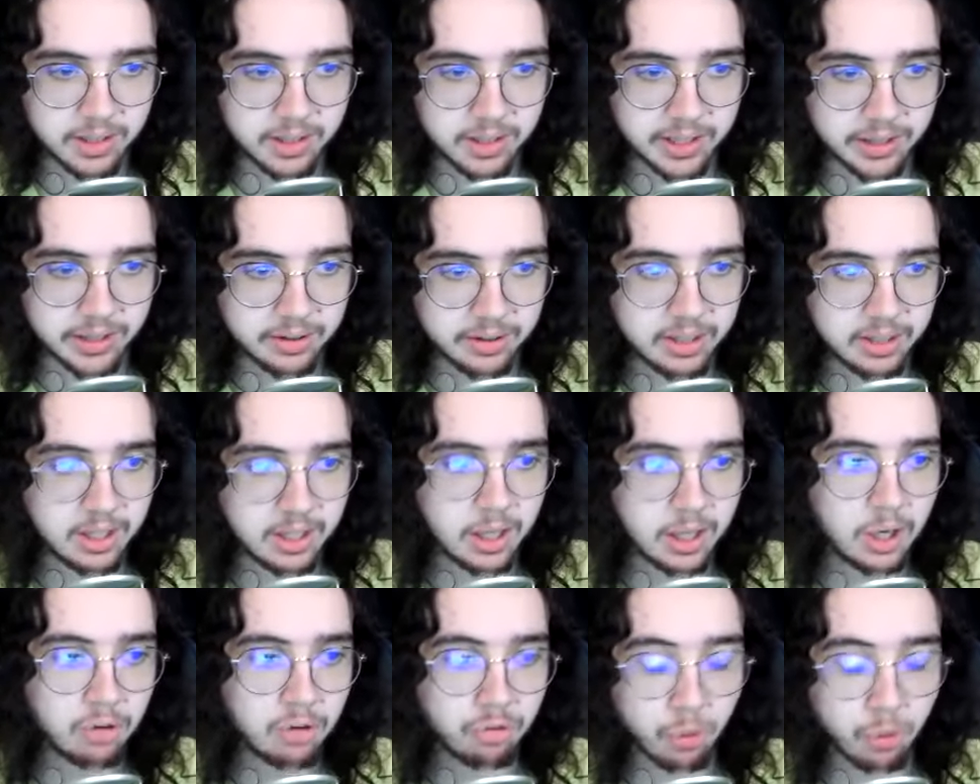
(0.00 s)
you know,
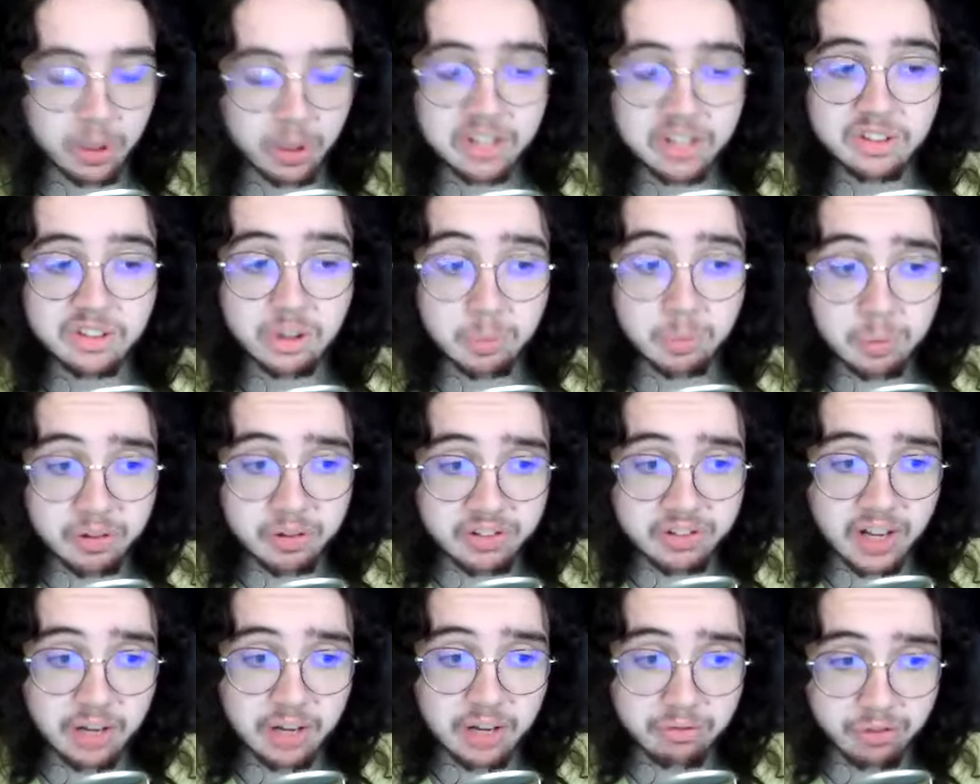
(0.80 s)
forty two
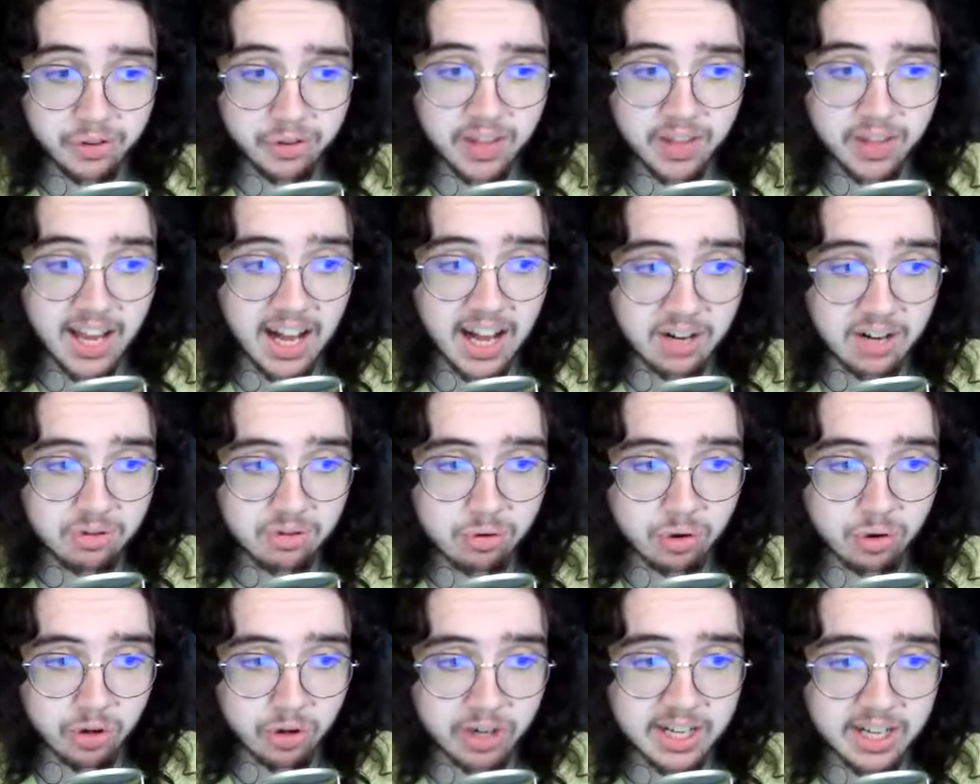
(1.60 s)
percent for the
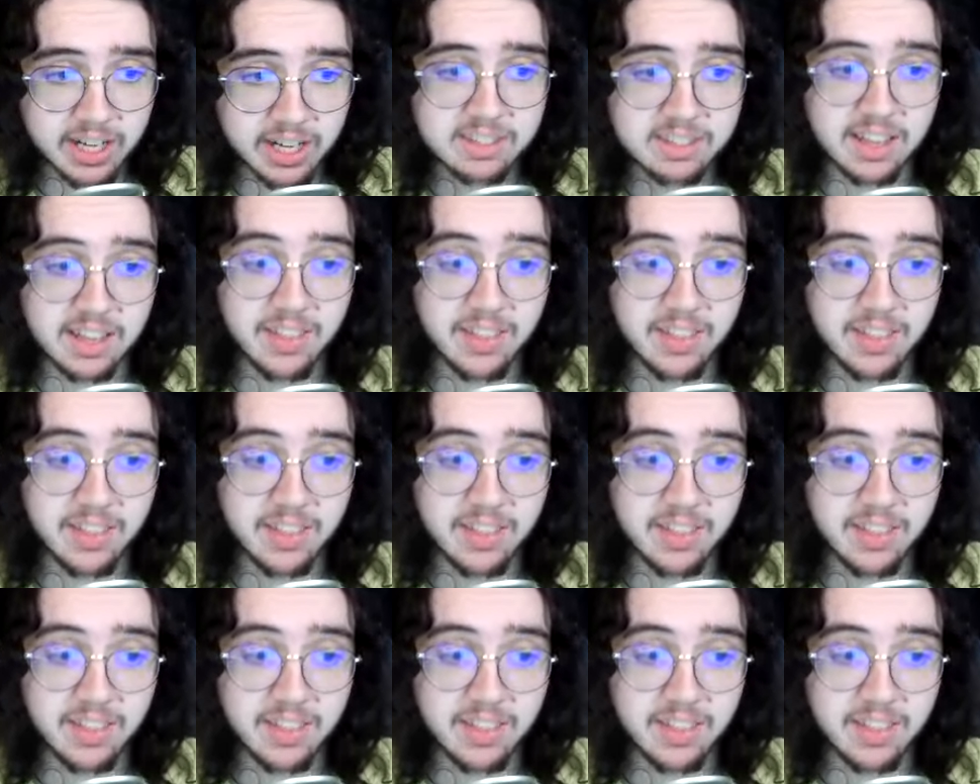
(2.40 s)
actual critics,